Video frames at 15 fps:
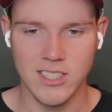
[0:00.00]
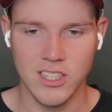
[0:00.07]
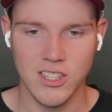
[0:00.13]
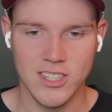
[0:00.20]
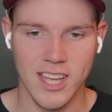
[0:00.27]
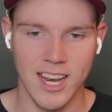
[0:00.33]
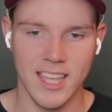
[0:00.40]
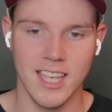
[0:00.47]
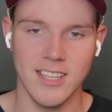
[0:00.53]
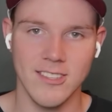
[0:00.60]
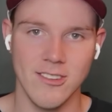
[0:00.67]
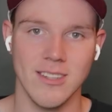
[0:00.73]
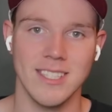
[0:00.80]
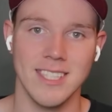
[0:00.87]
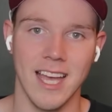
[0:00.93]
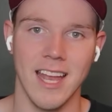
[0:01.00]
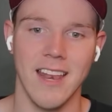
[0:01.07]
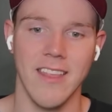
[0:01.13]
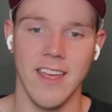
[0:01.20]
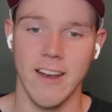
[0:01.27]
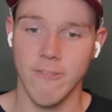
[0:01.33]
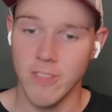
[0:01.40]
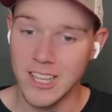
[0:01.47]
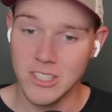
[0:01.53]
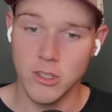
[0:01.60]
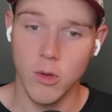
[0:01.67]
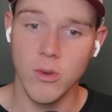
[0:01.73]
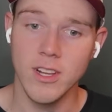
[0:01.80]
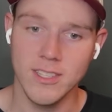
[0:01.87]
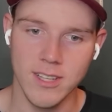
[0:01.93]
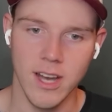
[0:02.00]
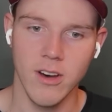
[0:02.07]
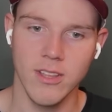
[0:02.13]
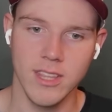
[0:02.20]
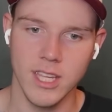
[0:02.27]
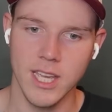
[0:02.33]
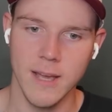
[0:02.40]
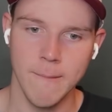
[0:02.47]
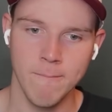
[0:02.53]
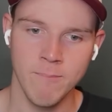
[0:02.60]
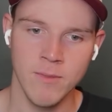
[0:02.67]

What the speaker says: it just kind of gets you excited that if this dude is healthy,